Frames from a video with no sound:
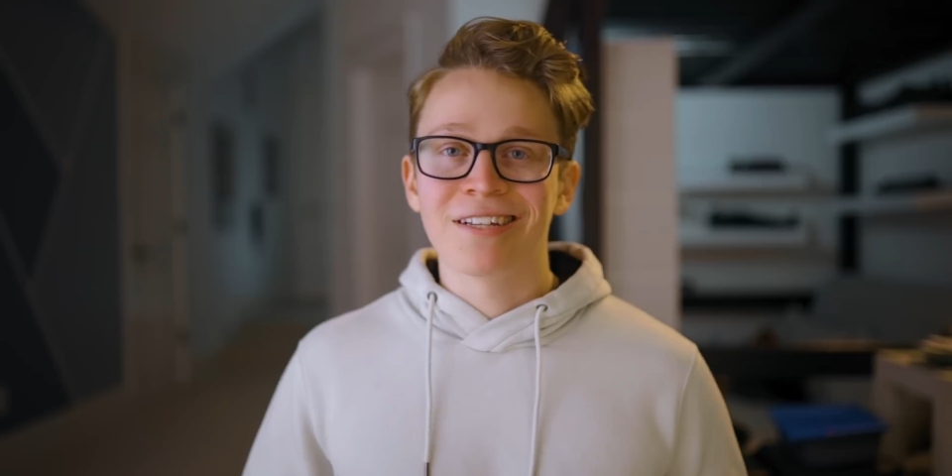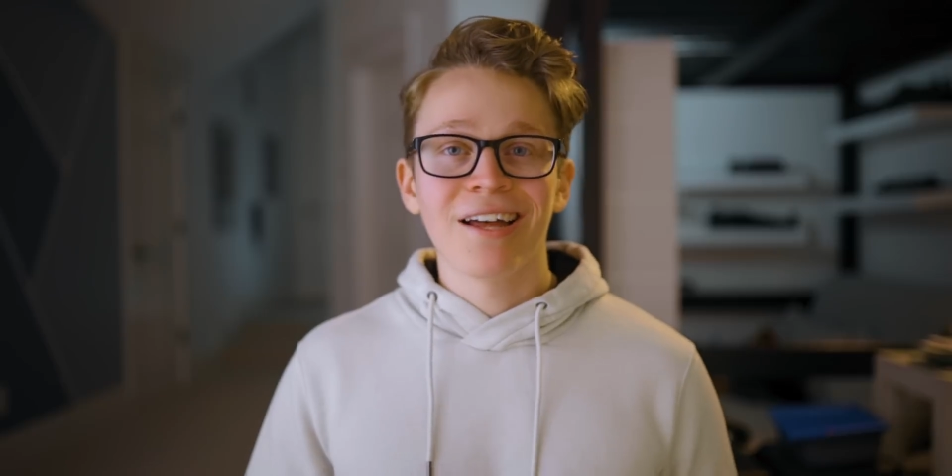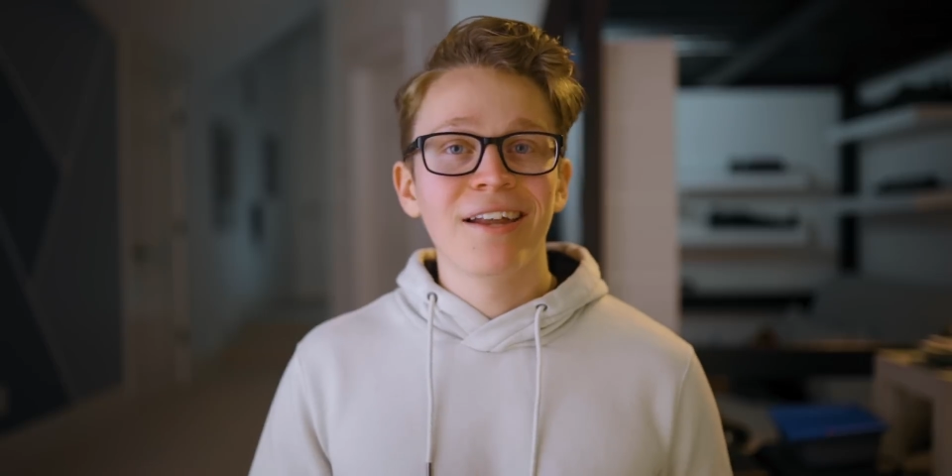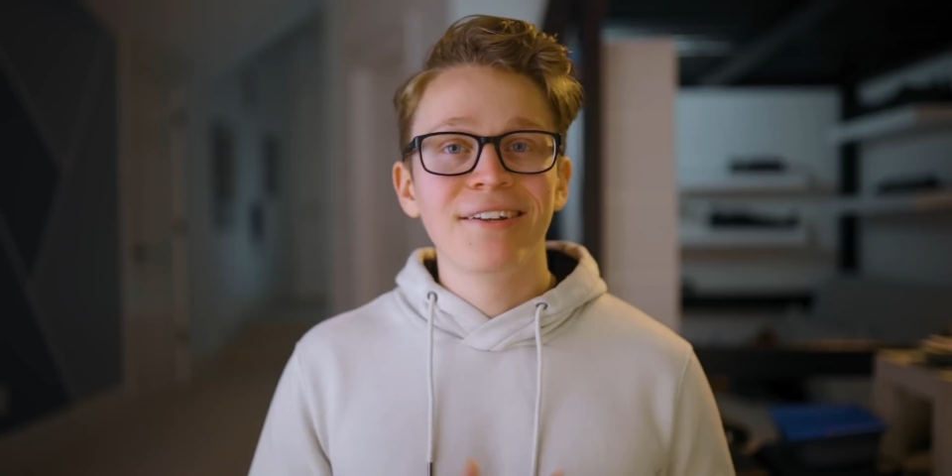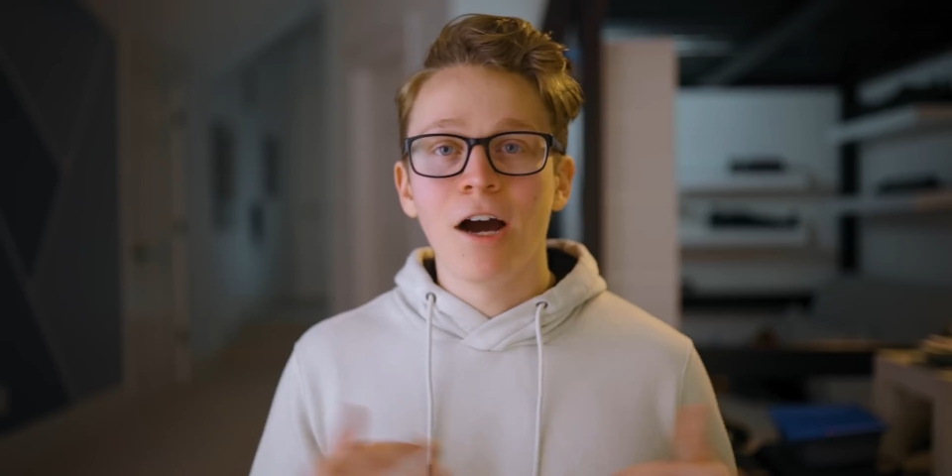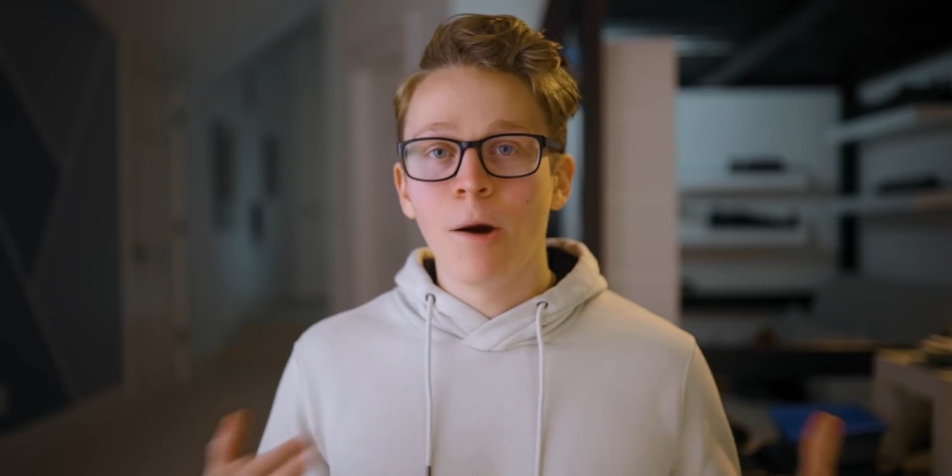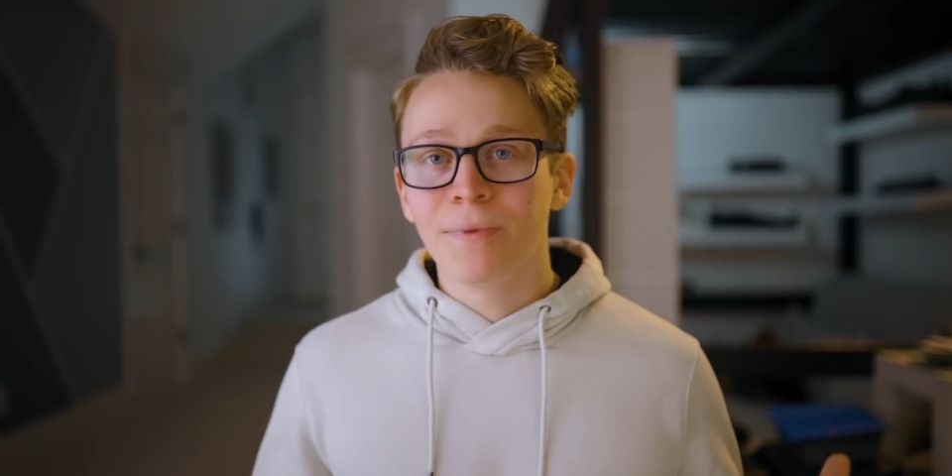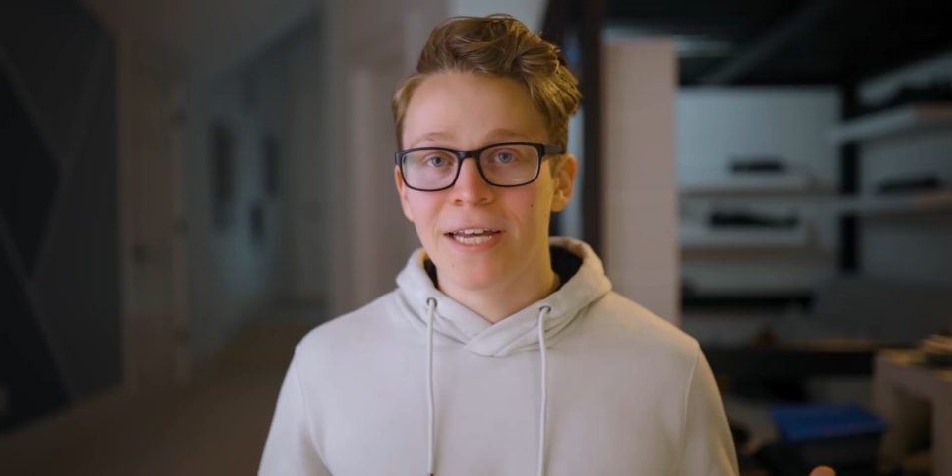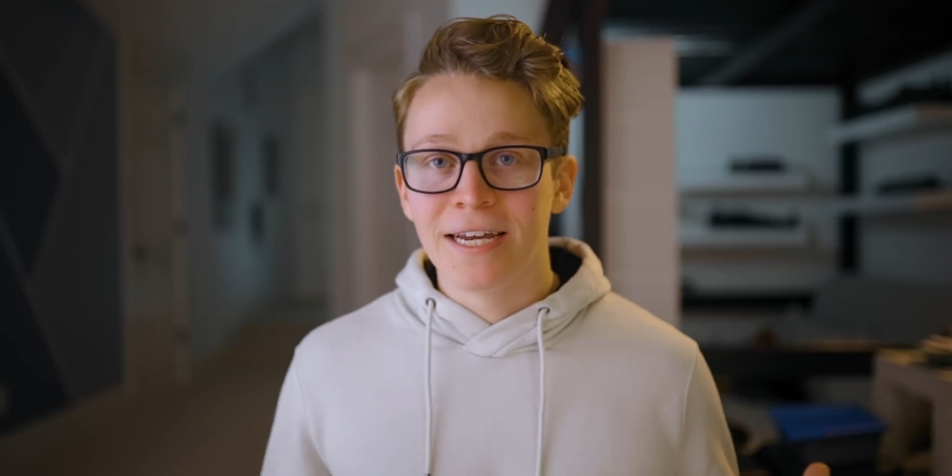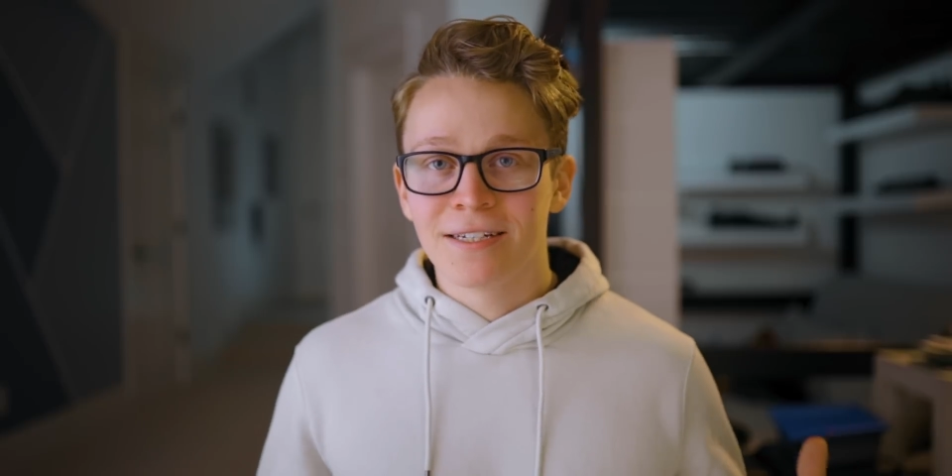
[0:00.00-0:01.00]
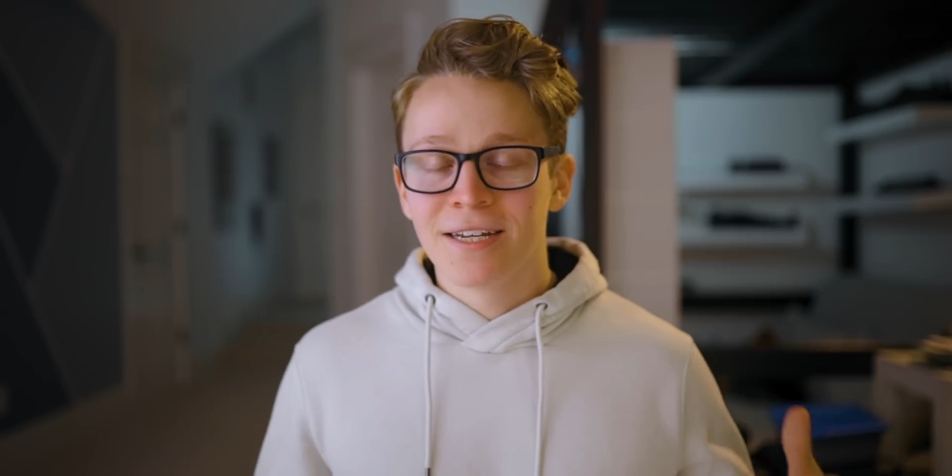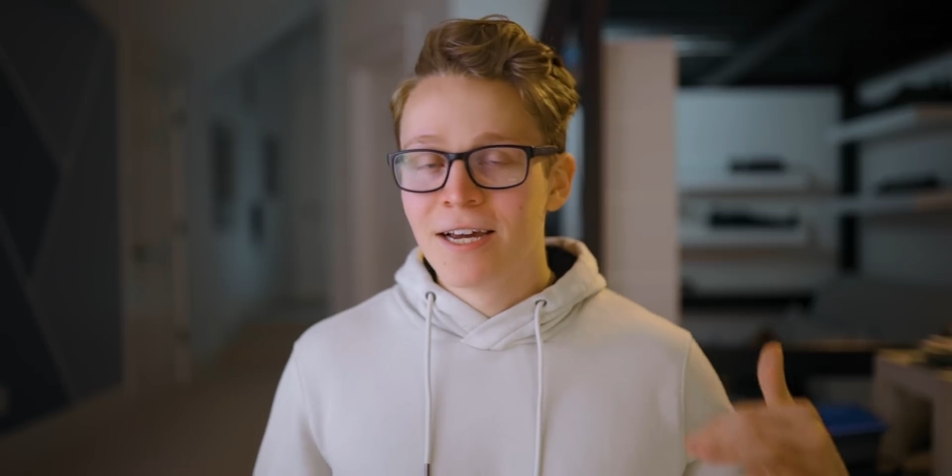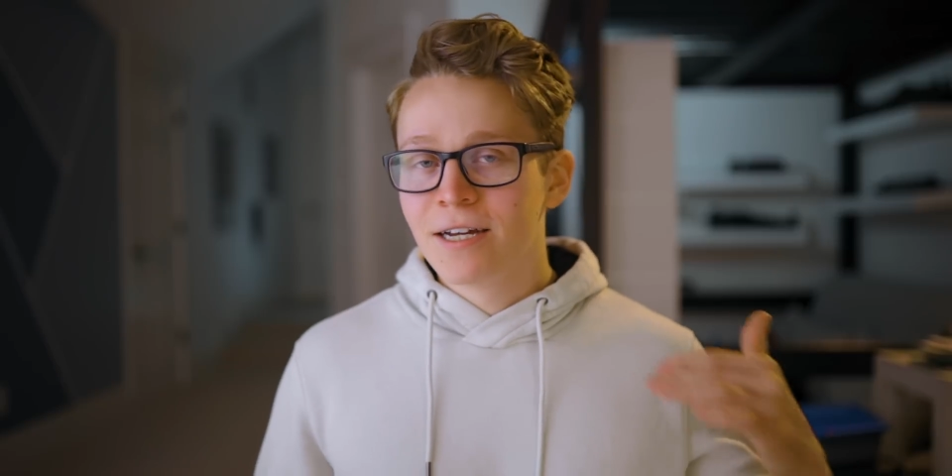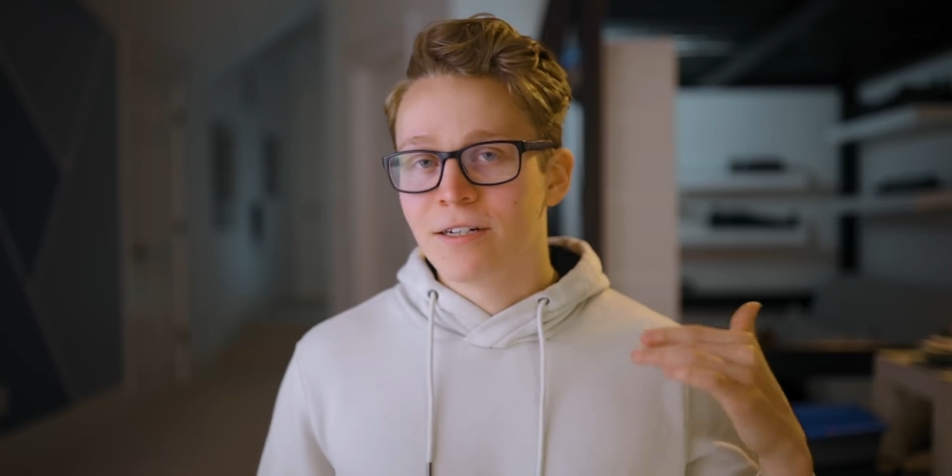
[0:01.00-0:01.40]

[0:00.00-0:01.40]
It's not an update